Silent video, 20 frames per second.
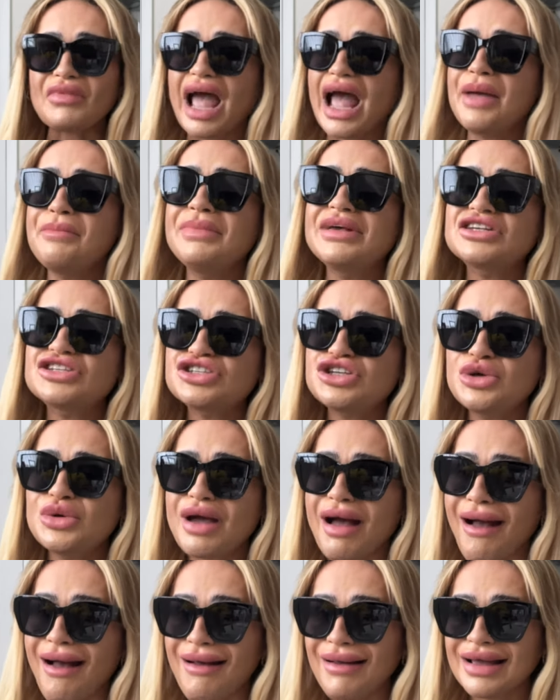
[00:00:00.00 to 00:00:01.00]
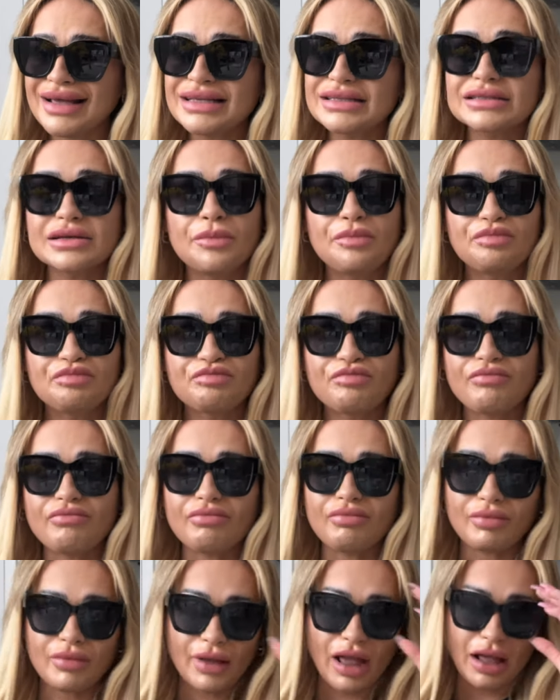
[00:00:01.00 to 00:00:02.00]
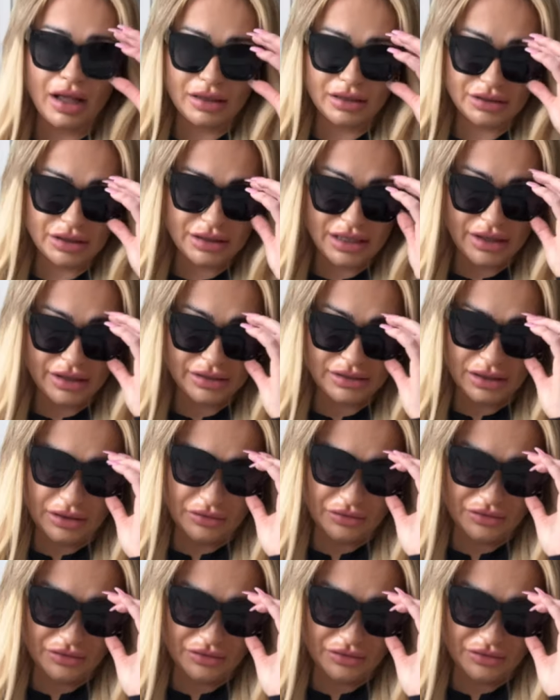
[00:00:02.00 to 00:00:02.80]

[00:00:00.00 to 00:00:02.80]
I miss you guys. I should take these off.